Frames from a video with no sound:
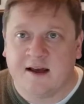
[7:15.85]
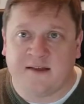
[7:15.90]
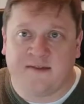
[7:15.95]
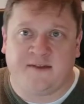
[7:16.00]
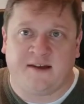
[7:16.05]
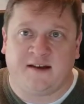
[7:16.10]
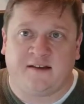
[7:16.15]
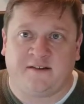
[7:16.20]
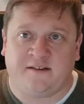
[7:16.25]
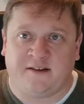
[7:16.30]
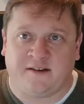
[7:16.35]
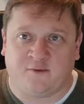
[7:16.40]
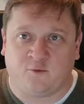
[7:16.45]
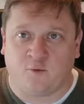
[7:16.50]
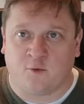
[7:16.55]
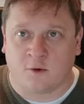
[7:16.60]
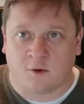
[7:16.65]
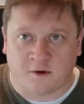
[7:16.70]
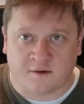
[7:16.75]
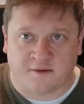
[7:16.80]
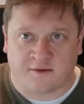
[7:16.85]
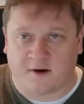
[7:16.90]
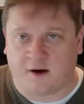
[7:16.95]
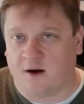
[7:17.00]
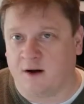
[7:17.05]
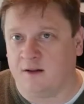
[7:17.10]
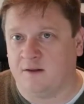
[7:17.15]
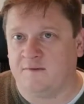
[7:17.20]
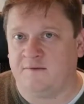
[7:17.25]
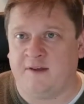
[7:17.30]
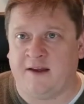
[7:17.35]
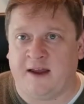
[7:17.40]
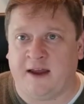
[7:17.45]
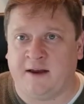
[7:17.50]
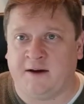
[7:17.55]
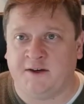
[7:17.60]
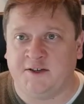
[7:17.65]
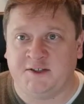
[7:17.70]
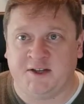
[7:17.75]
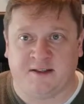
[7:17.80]
This is worth all of the
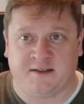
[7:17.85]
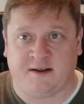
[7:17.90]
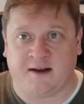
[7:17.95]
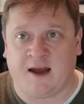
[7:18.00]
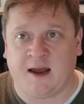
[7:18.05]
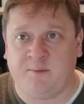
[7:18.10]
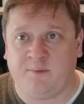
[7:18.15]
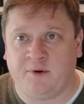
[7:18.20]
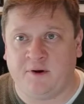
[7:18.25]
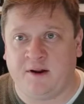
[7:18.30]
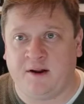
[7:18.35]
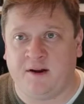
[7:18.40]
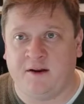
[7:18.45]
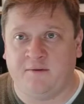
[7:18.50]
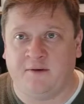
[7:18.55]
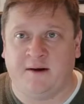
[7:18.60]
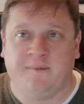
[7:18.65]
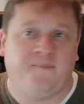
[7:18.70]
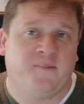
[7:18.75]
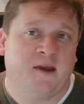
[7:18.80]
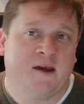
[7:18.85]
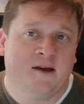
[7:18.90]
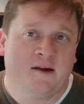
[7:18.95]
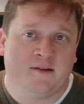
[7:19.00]
energy that I put into it.